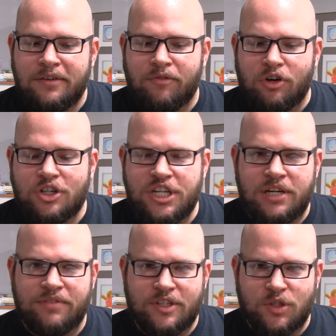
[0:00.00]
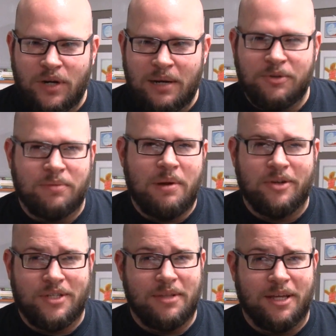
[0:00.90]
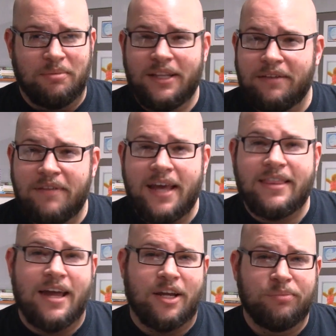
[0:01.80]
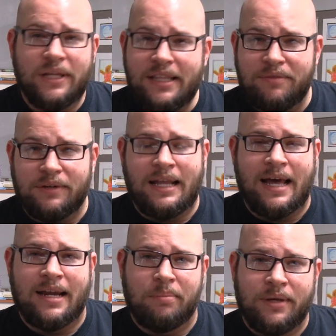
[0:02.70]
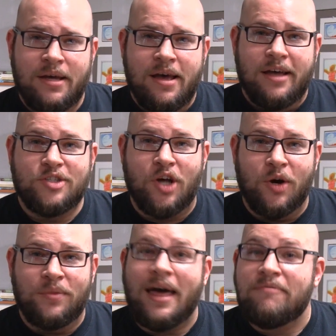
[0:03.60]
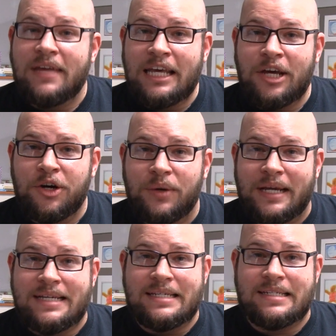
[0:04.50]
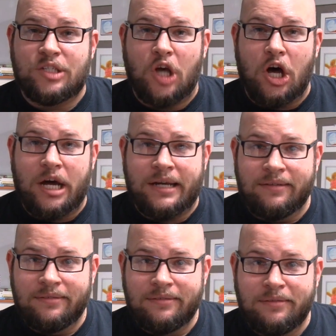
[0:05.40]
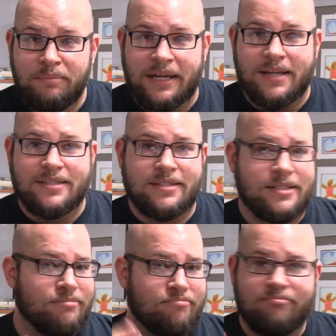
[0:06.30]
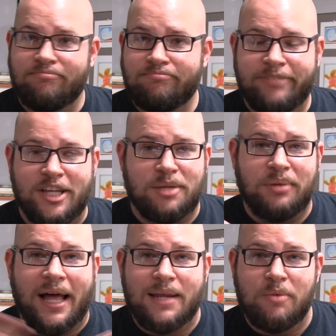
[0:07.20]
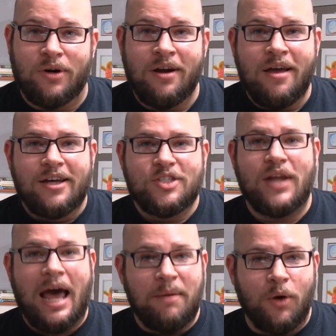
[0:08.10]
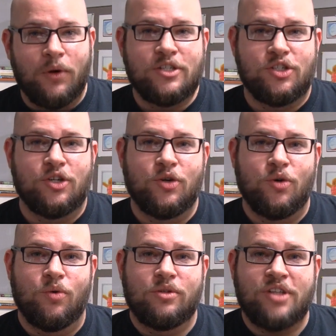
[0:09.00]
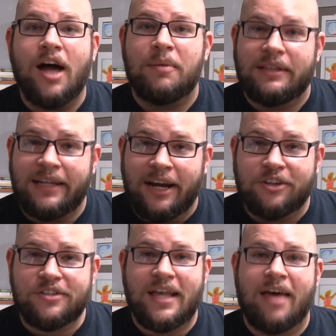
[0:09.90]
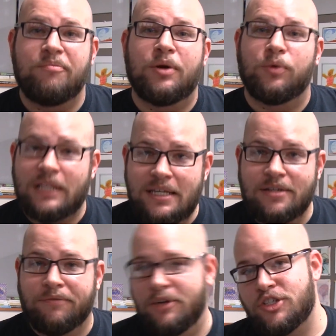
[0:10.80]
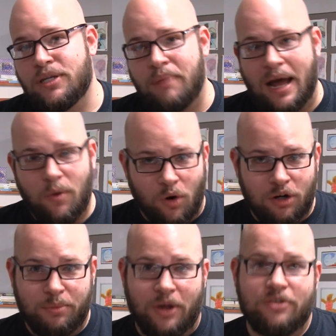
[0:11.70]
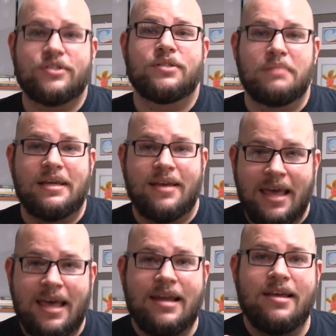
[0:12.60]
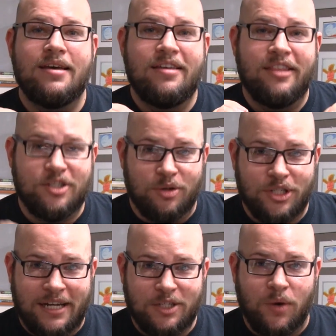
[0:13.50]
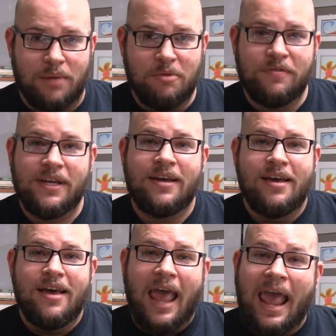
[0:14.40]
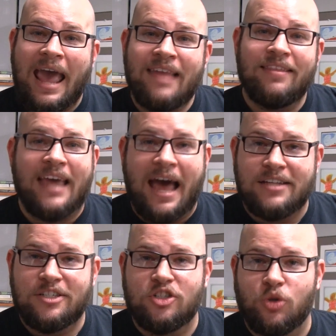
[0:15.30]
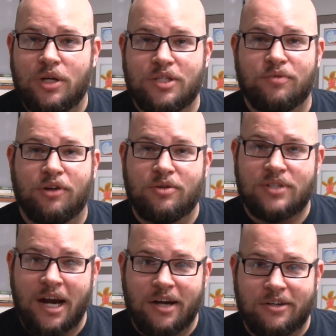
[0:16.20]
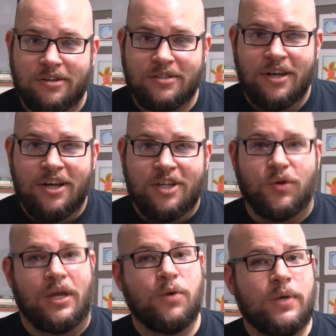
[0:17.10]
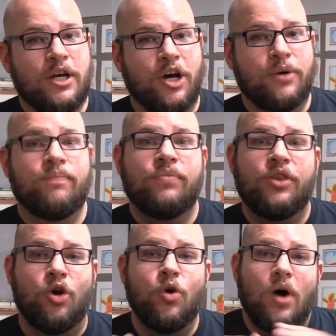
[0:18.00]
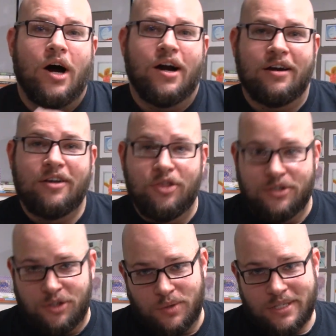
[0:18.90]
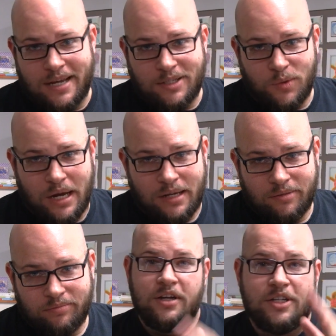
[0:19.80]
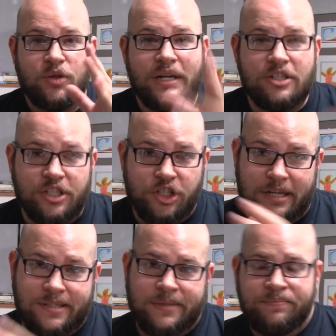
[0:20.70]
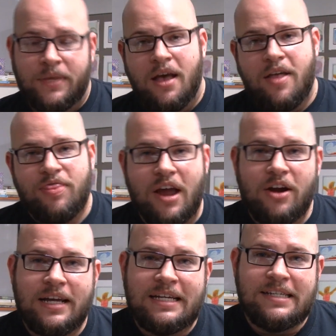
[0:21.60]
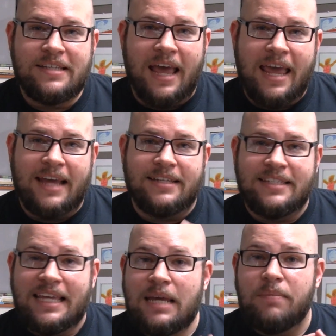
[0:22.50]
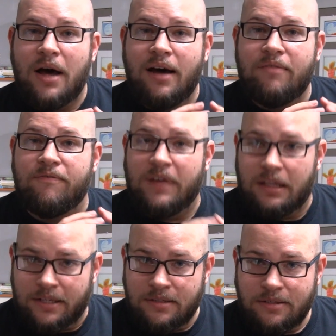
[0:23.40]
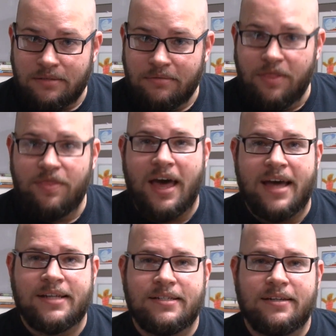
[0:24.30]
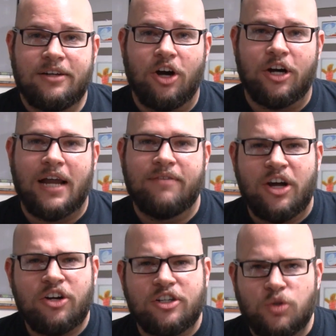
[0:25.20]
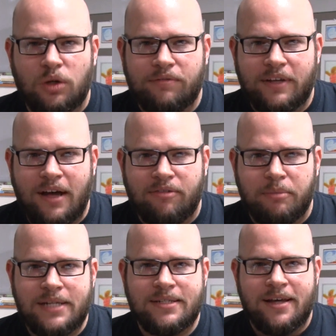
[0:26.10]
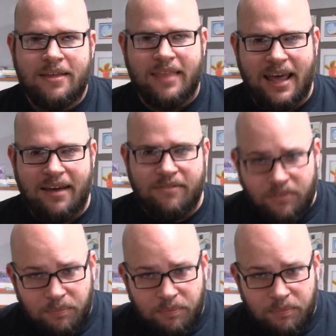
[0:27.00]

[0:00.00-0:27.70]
version of the script, or maybe it was something completely fake that had a completely different lineup. So that video is gone because it doesn't apply anymore. So now I'm going to talk about the characters that have been released officially by Warner Brothers to be in the Suicide Squad movie and the casting choices for those characters. So here we go who are the Suicide Squad. So here's the gist there is a team of villains that are kind of under control of the government that have